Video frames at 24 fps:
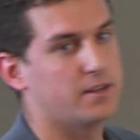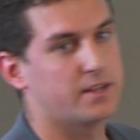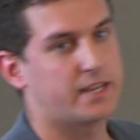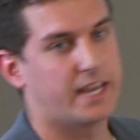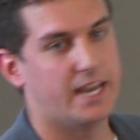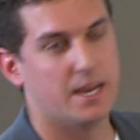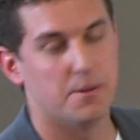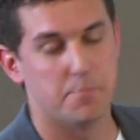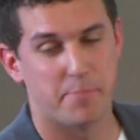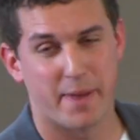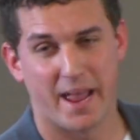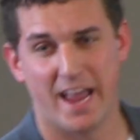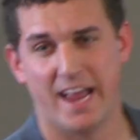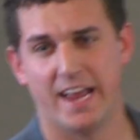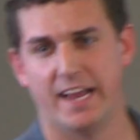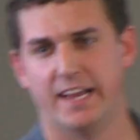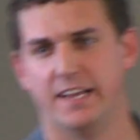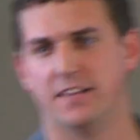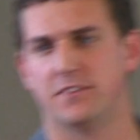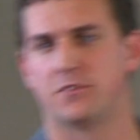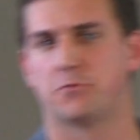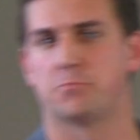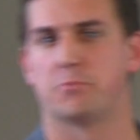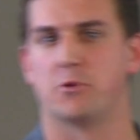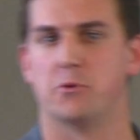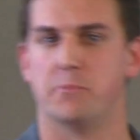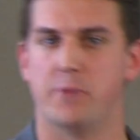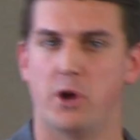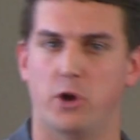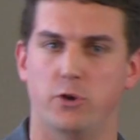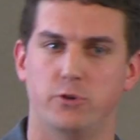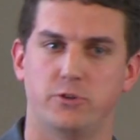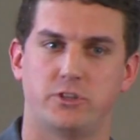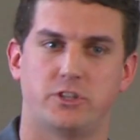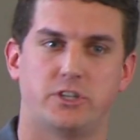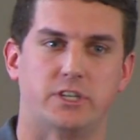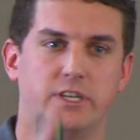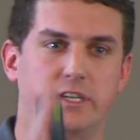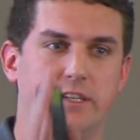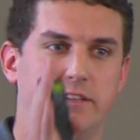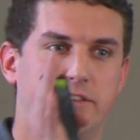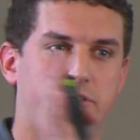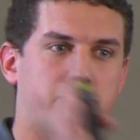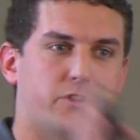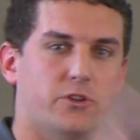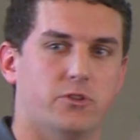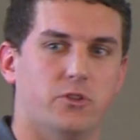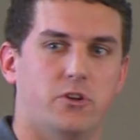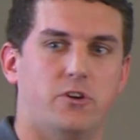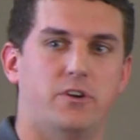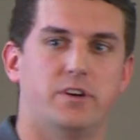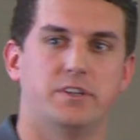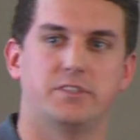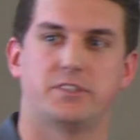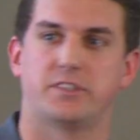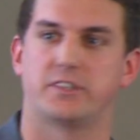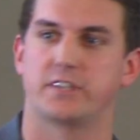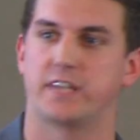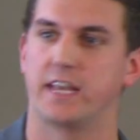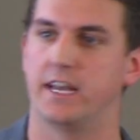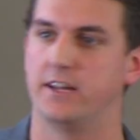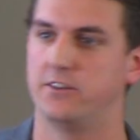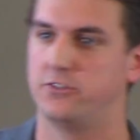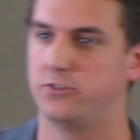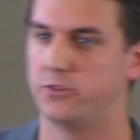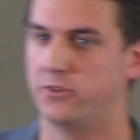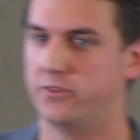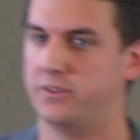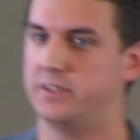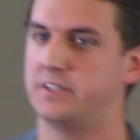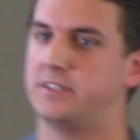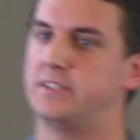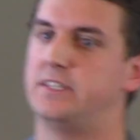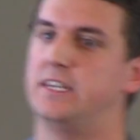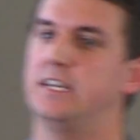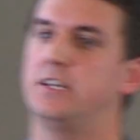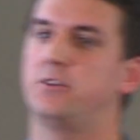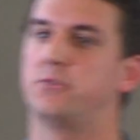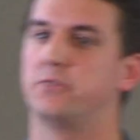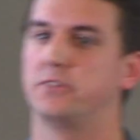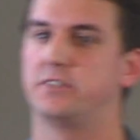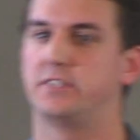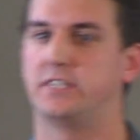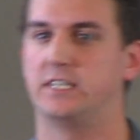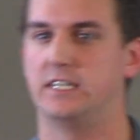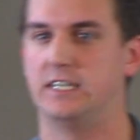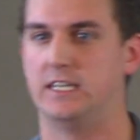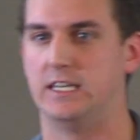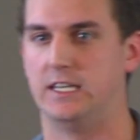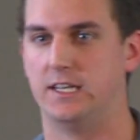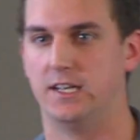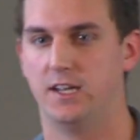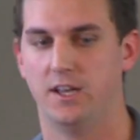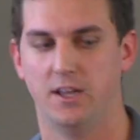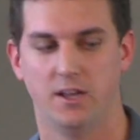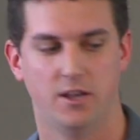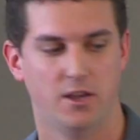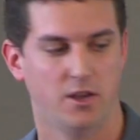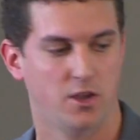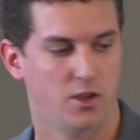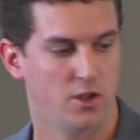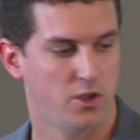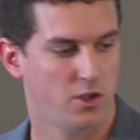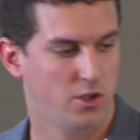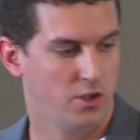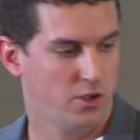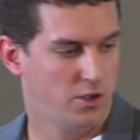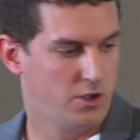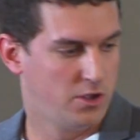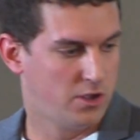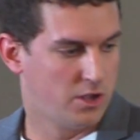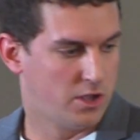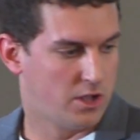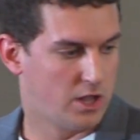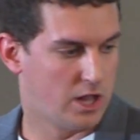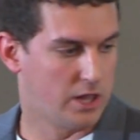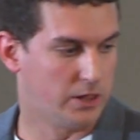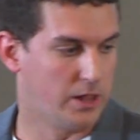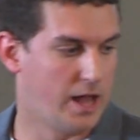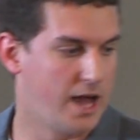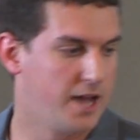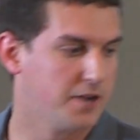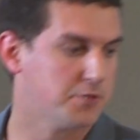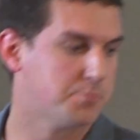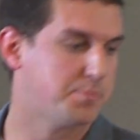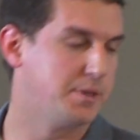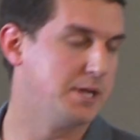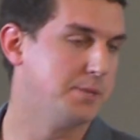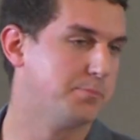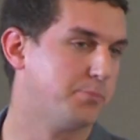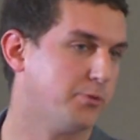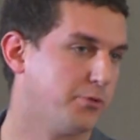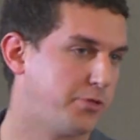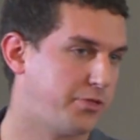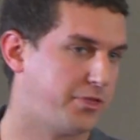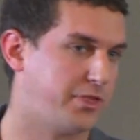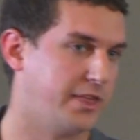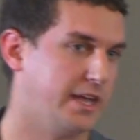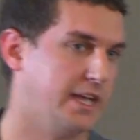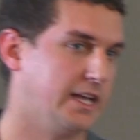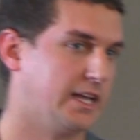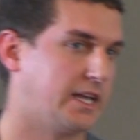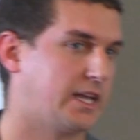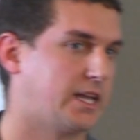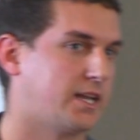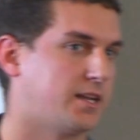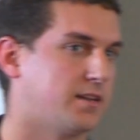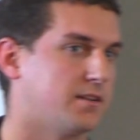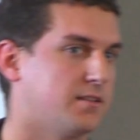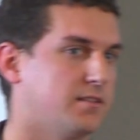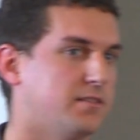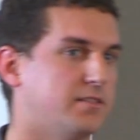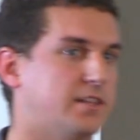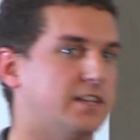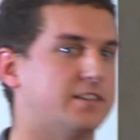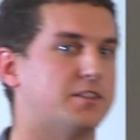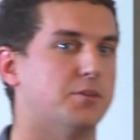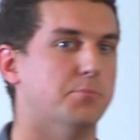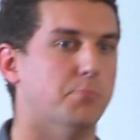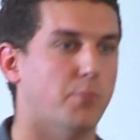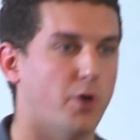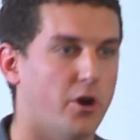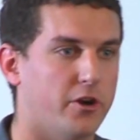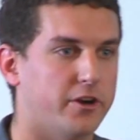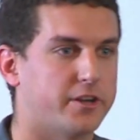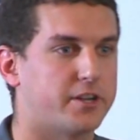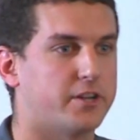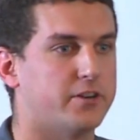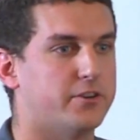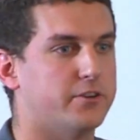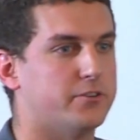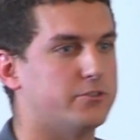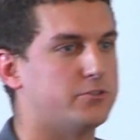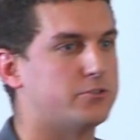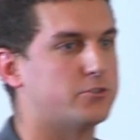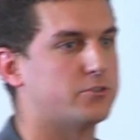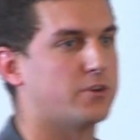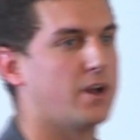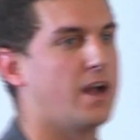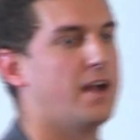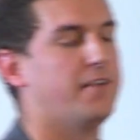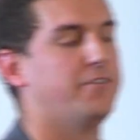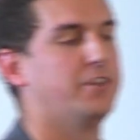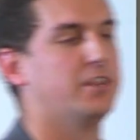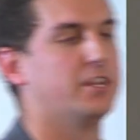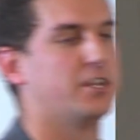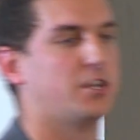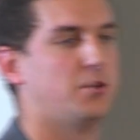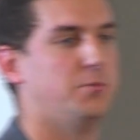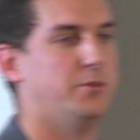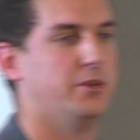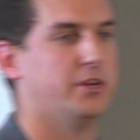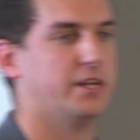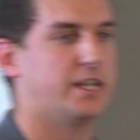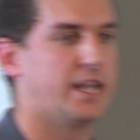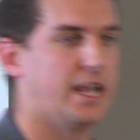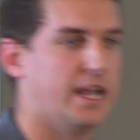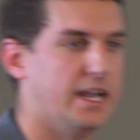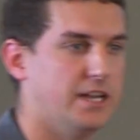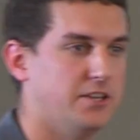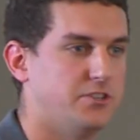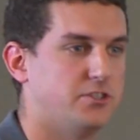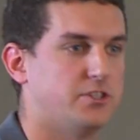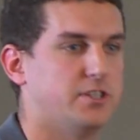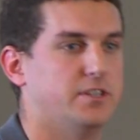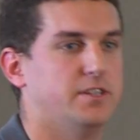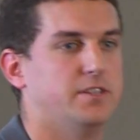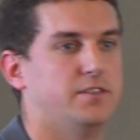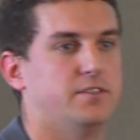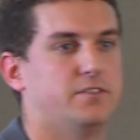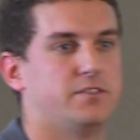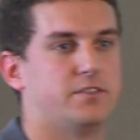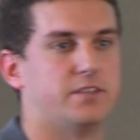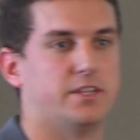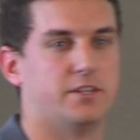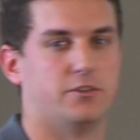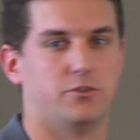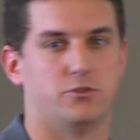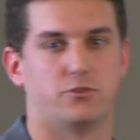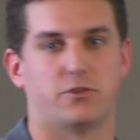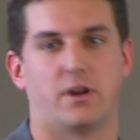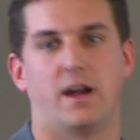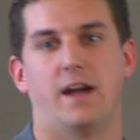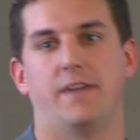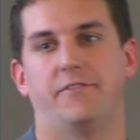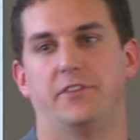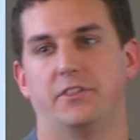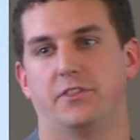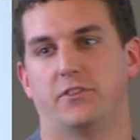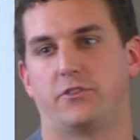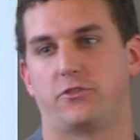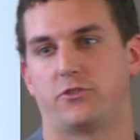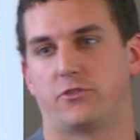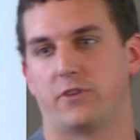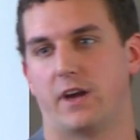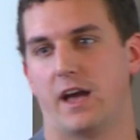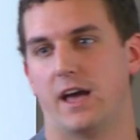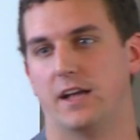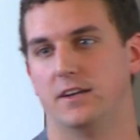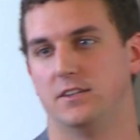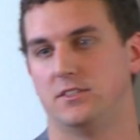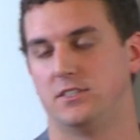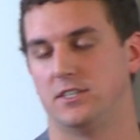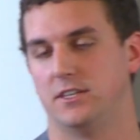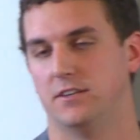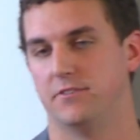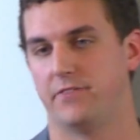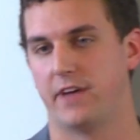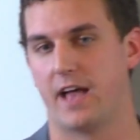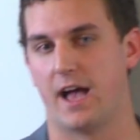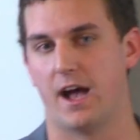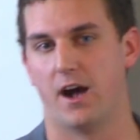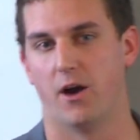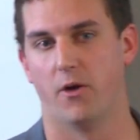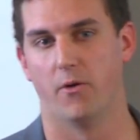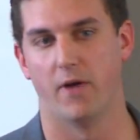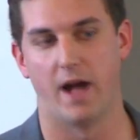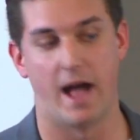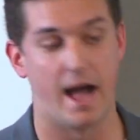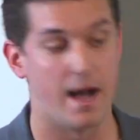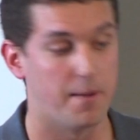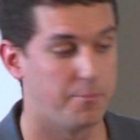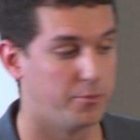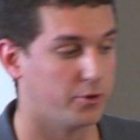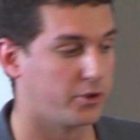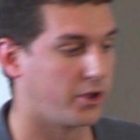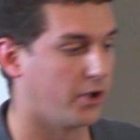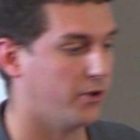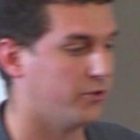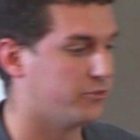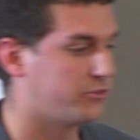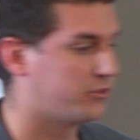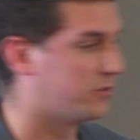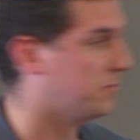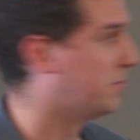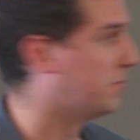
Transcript: campaigns, promotions, the launch schedule, the secrecy. A lot of people think that the marketers driving the communications, that are driving the strategy of how Apple goes